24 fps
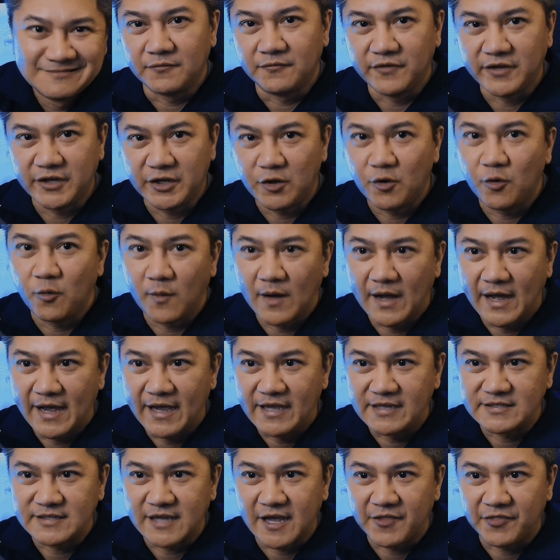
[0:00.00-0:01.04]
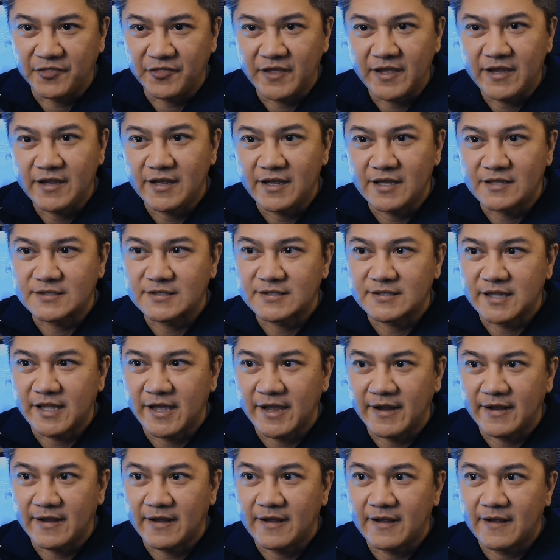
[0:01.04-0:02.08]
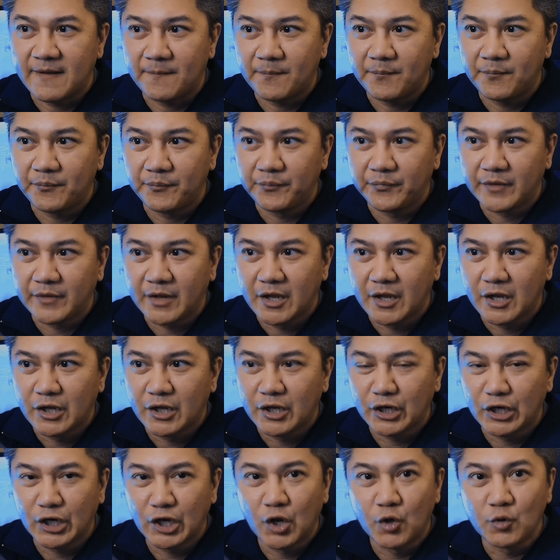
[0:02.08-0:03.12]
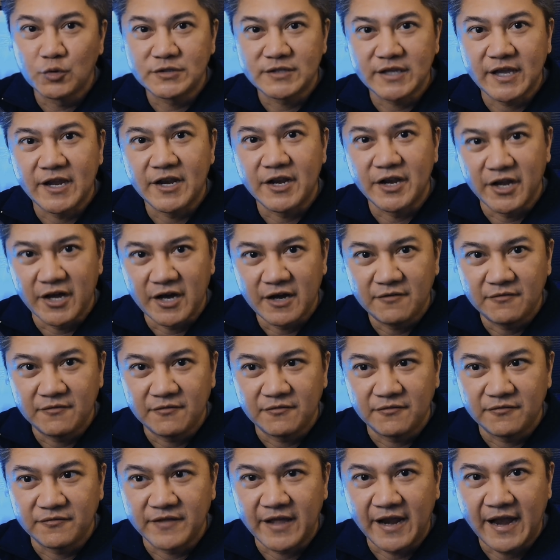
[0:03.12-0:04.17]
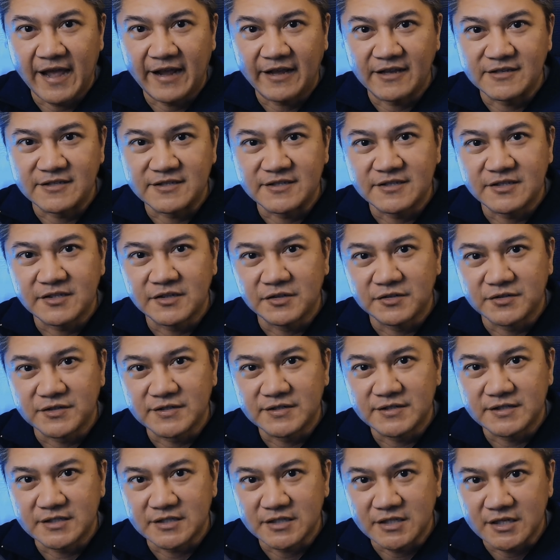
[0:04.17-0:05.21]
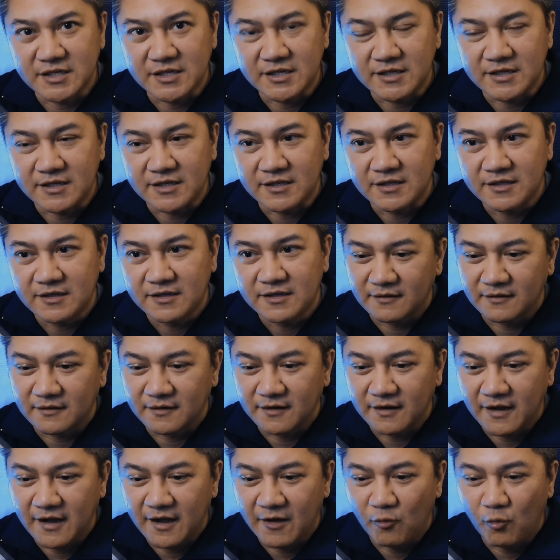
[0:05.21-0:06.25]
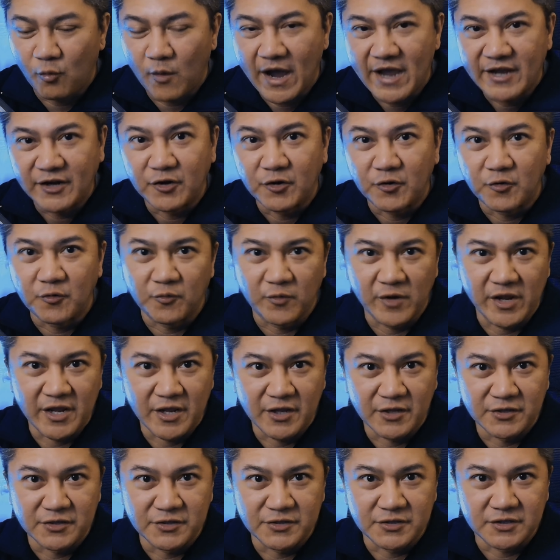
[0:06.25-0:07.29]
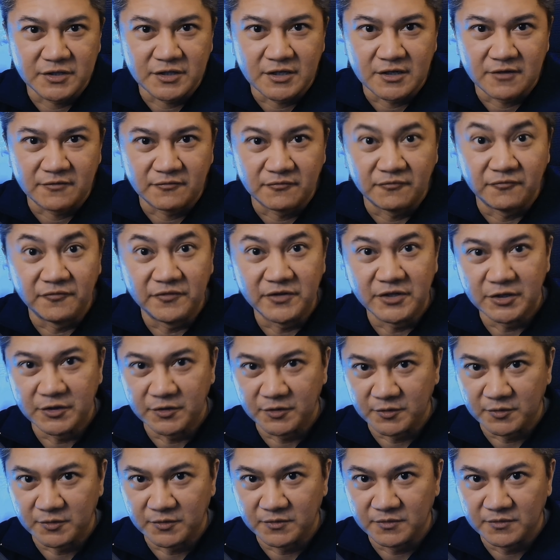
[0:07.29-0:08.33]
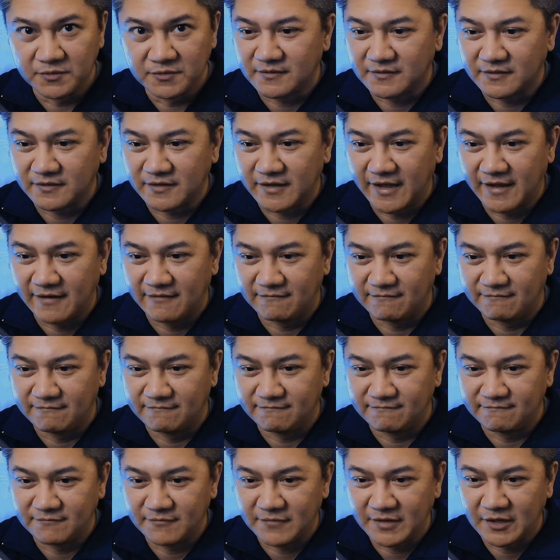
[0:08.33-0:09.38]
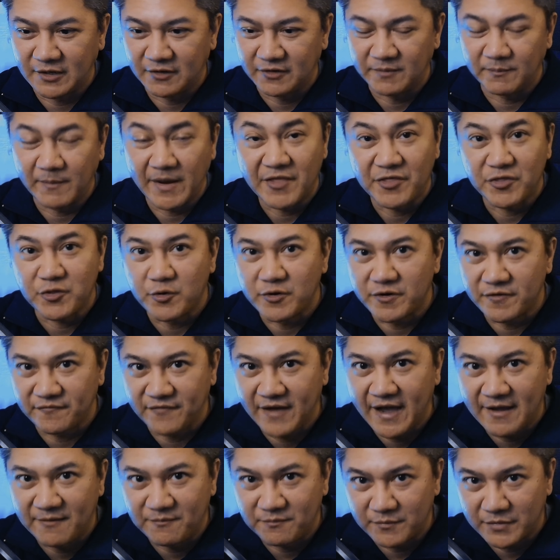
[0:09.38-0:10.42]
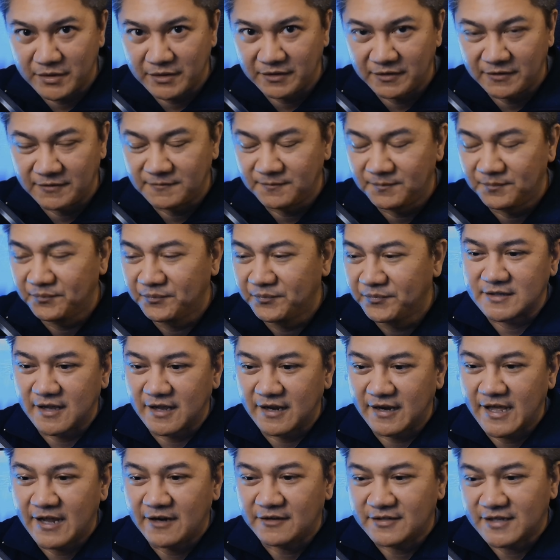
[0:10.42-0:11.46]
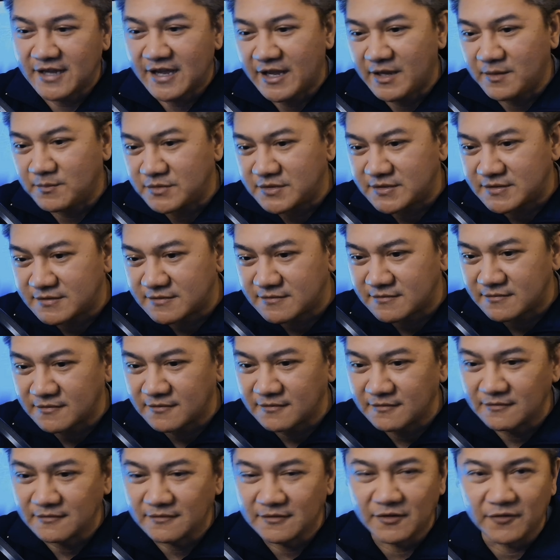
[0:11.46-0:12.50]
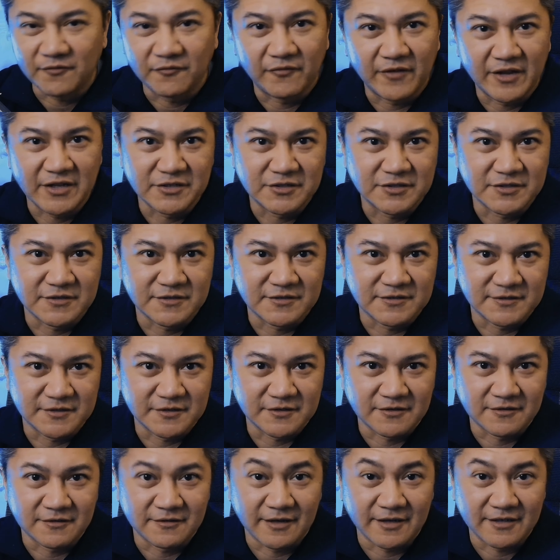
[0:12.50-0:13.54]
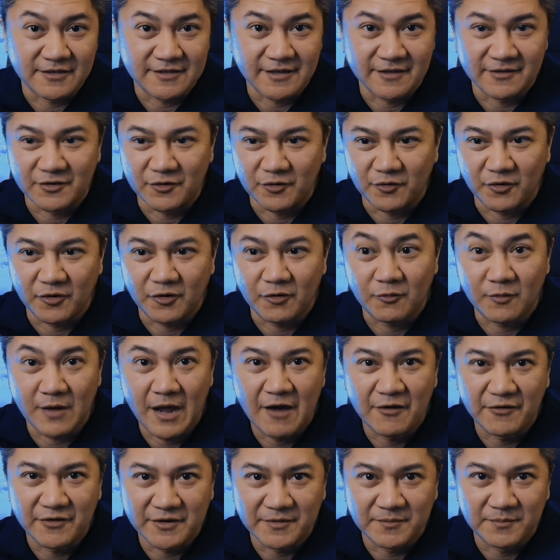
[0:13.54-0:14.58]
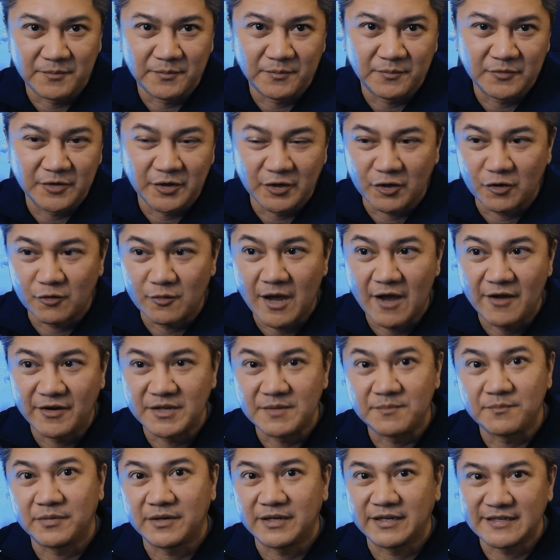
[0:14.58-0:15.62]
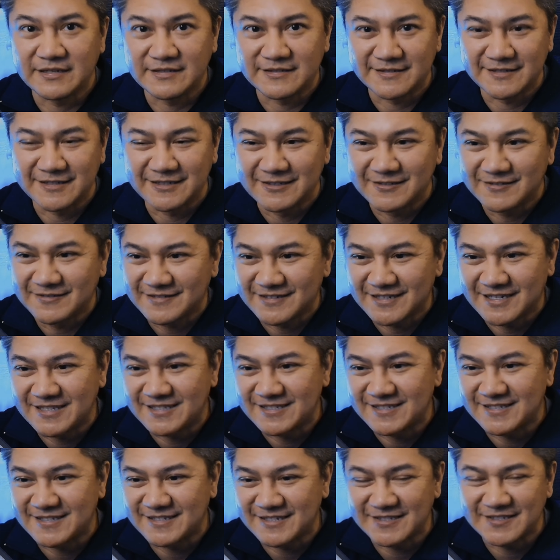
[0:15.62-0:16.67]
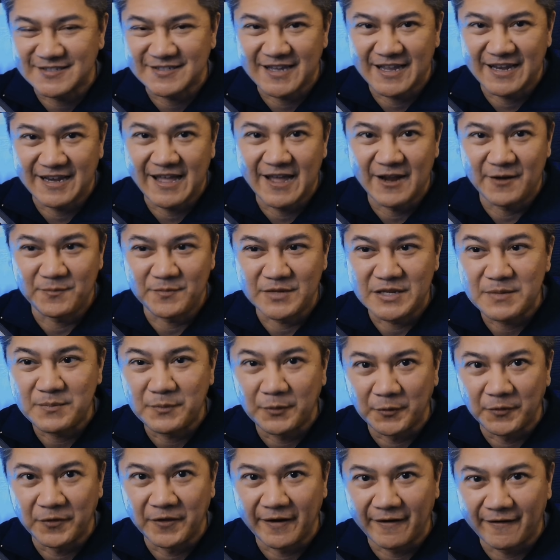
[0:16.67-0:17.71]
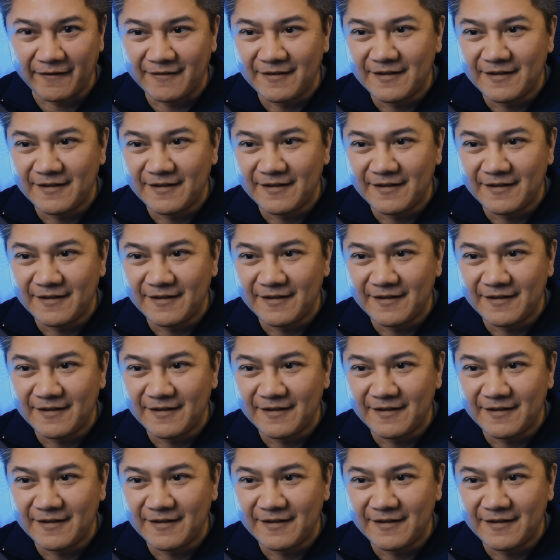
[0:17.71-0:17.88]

Video wise, I think it's like close enough that I can still see a wider range of view than, you know, my 35 mil. A lot of times conventions, they're, like I said, they're crowded place, you know. It's just a lot of people there.